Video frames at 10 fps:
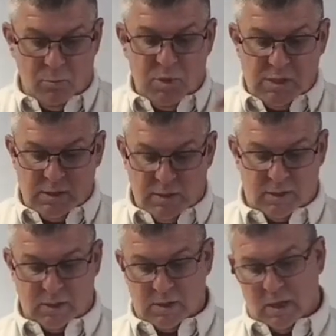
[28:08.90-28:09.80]

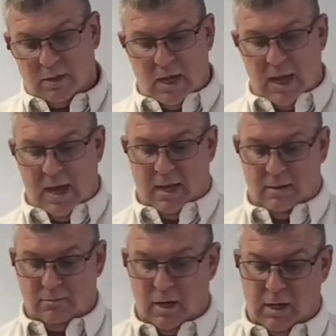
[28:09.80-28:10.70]
businesses that they had.
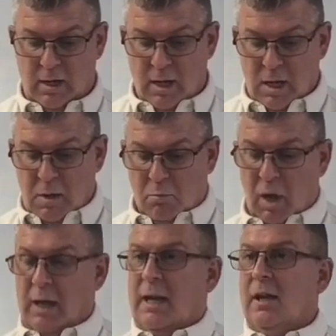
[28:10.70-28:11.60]
Okay,
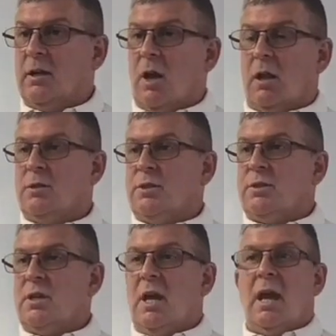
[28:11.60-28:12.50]
but he
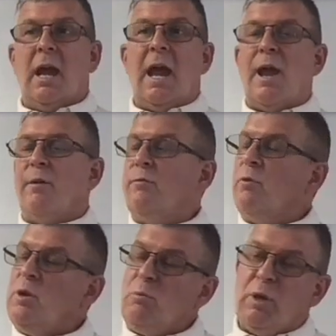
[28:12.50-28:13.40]
acknowledges,
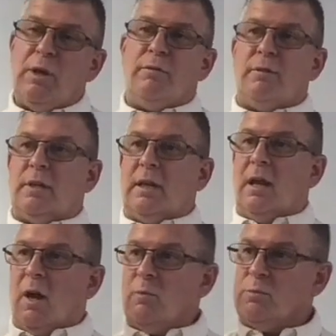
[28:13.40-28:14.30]
every bit of it
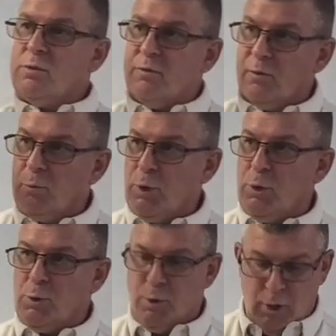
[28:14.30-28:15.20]
comes from
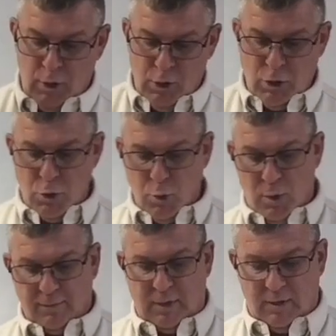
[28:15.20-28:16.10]
you. You
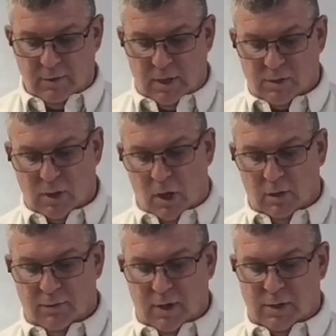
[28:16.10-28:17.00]
have given us all
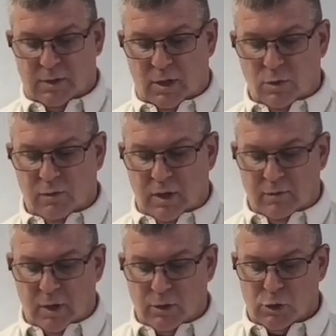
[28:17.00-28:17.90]
of this, and you've
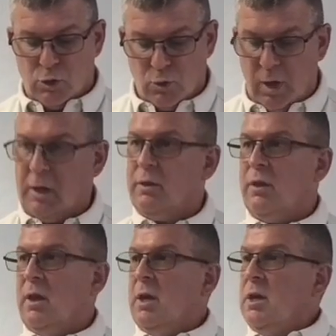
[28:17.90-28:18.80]
given us strength
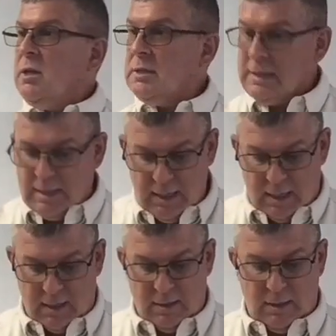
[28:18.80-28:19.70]
to
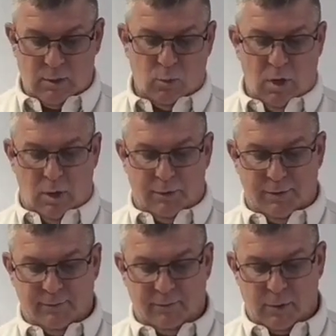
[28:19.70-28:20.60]
get this wealth.
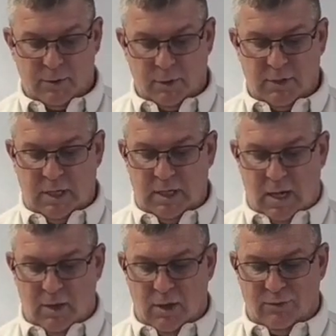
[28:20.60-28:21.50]
Verse 13,
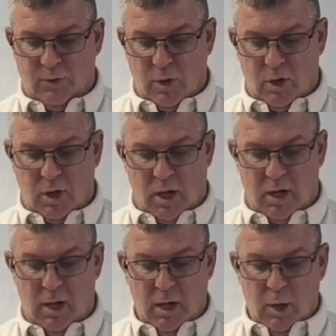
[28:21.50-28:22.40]
now therefore, our
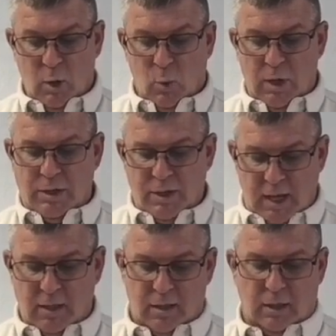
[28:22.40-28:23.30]
God, we
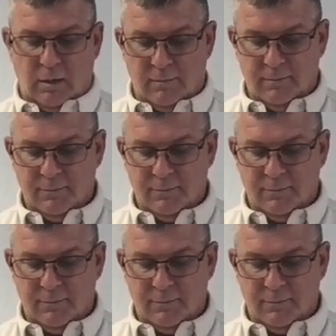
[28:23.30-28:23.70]
thank thee